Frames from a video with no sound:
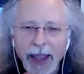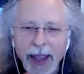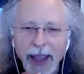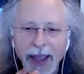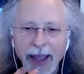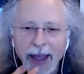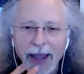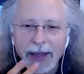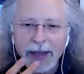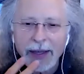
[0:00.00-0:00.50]

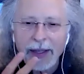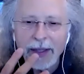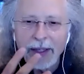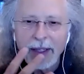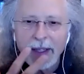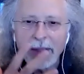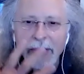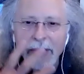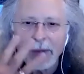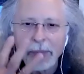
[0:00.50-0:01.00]
and
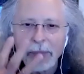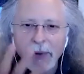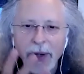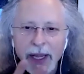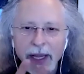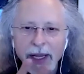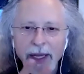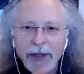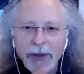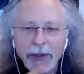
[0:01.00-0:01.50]
the
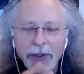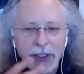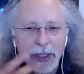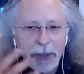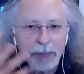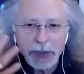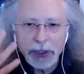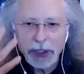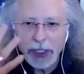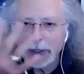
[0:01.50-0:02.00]
brain or
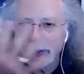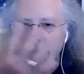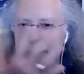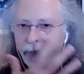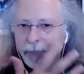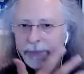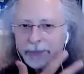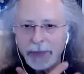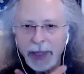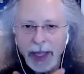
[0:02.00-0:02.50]
some
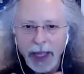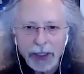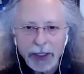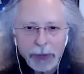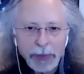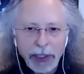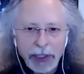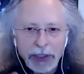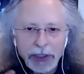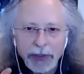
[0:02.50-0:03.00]
subtle
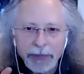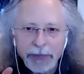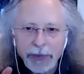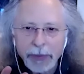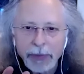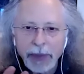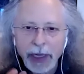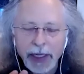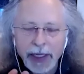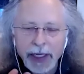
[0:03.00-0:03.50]
aspects of the
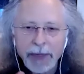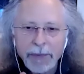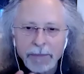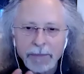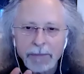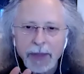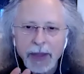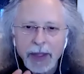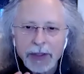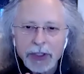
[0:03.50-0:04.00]
body
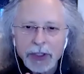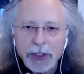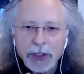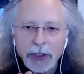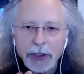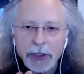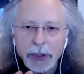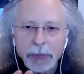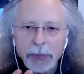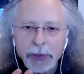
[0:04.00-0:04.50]

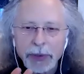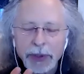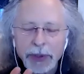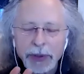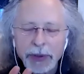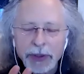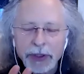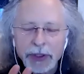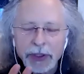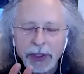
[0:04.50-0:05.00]
start to
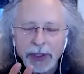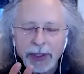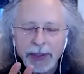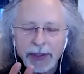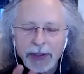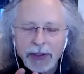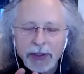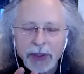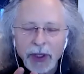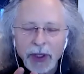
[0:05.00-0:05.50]
produce
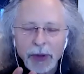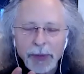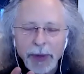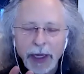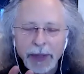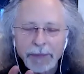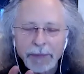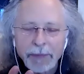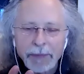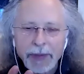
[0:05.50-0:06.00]

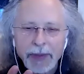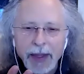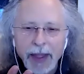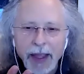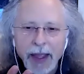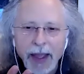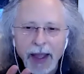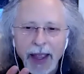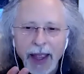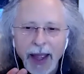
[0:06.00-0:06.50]
Soma.
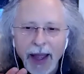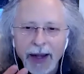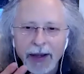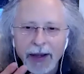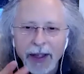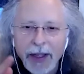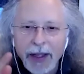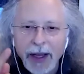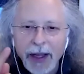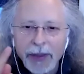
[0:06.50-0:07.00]
And
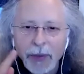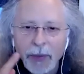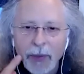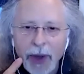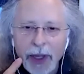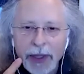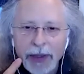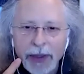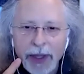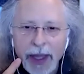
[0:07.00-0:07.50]
on the
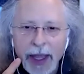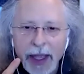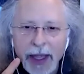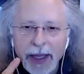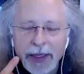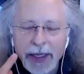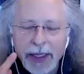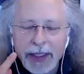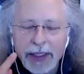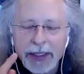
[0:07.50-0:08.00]
one
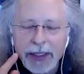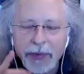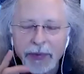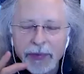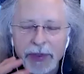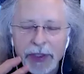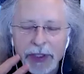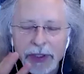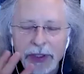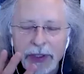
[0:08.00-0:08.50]
hand, it's a
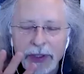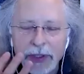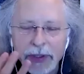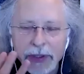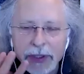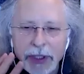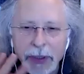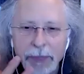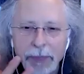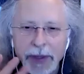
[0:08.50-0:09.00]
physical,
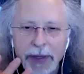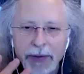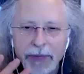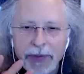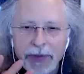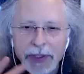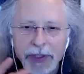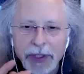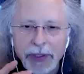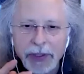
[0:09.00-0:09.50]
something
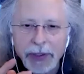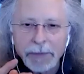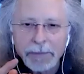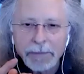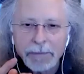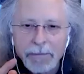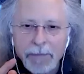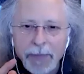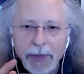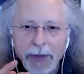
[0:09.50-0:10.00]
physical,
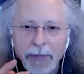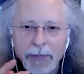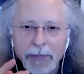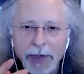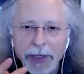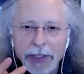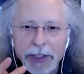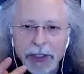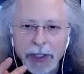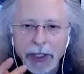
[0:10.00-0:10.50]

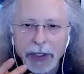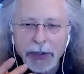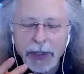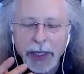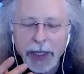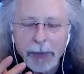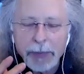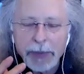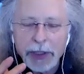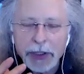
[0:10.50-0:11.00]
very subtle
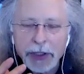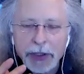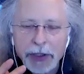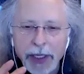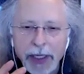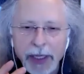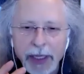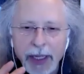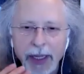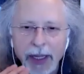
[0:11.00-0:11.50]

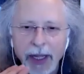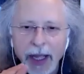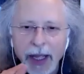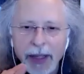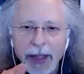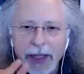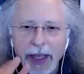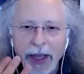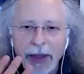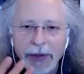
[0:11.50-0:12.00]
chemistry.
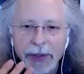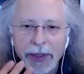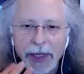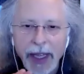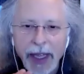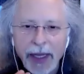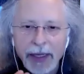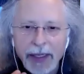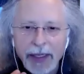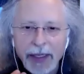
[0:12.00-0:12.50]
On the other
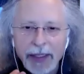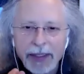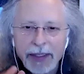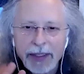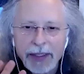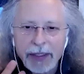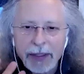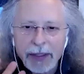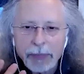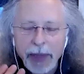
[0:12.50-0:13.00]
hand, it's
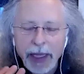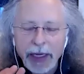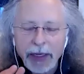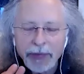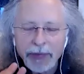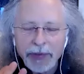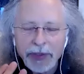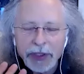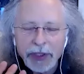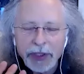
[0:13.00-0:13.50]
this
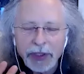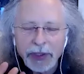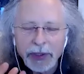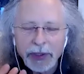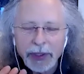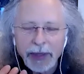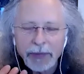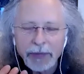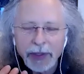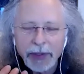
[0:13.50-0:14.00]
metaphysical
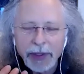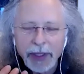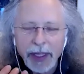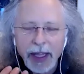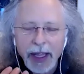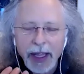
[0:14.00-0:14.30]
level,